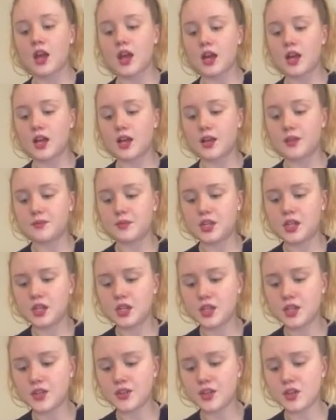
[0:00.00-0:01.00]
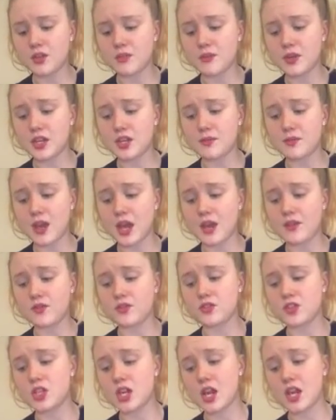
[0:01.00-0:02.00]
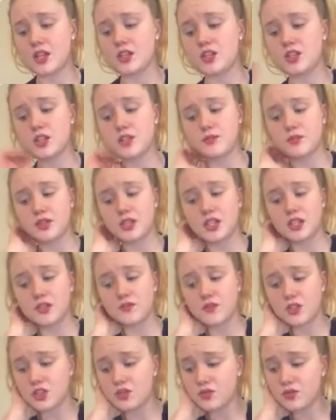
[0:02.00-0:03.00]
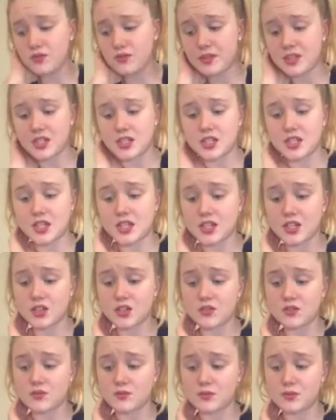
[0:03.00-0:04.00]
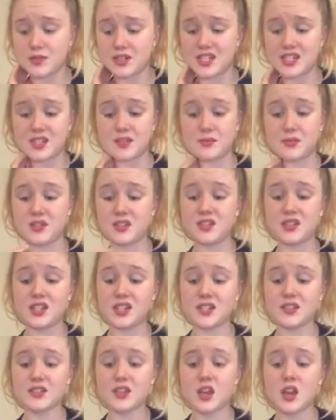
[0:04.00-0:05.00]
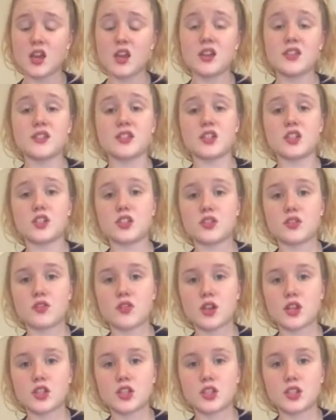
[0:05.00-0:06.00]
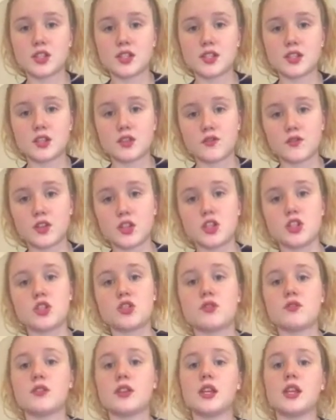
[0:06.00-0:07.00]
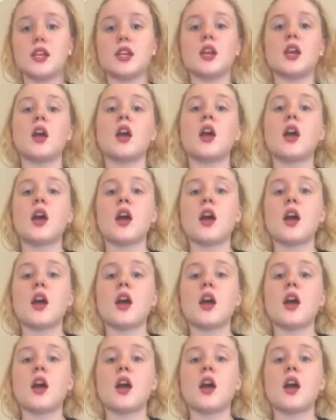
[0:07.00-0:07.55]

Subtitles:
There are many behavioural challenges with individuals with intellectual disabilities, such as aggression, self-injury,